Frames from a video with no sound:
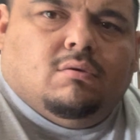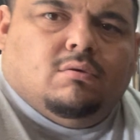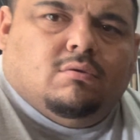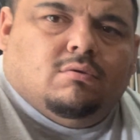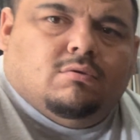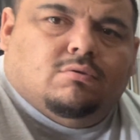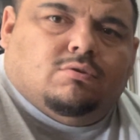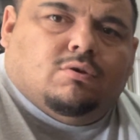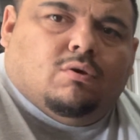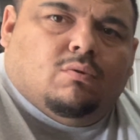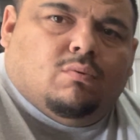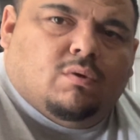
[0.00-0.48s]

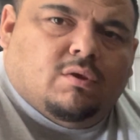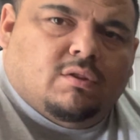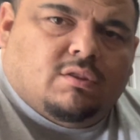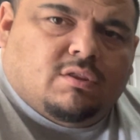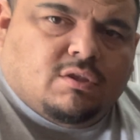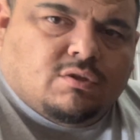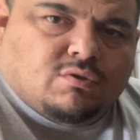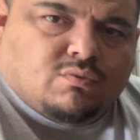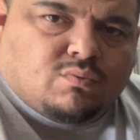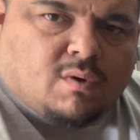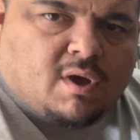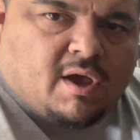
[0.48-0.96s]
So with
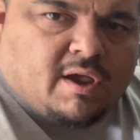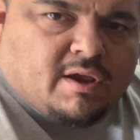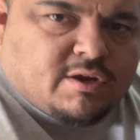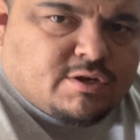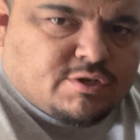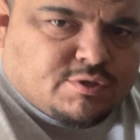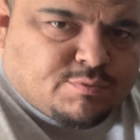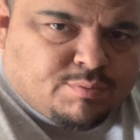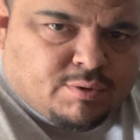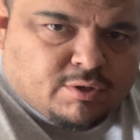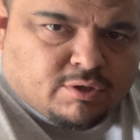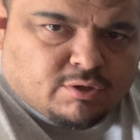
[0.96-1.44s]
these
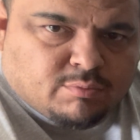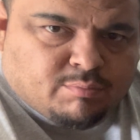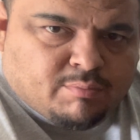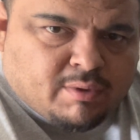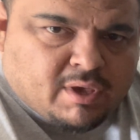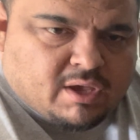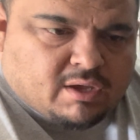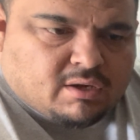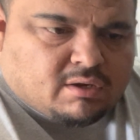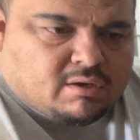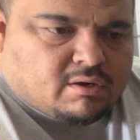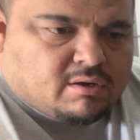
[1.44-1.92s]
wires peeled
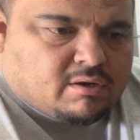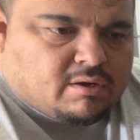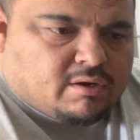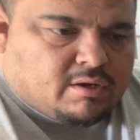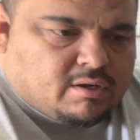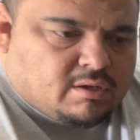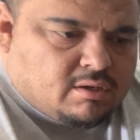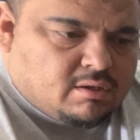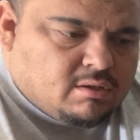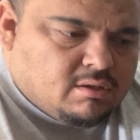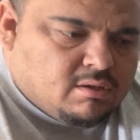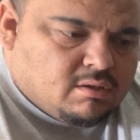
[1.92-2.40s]
back
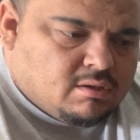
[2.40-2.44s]
already,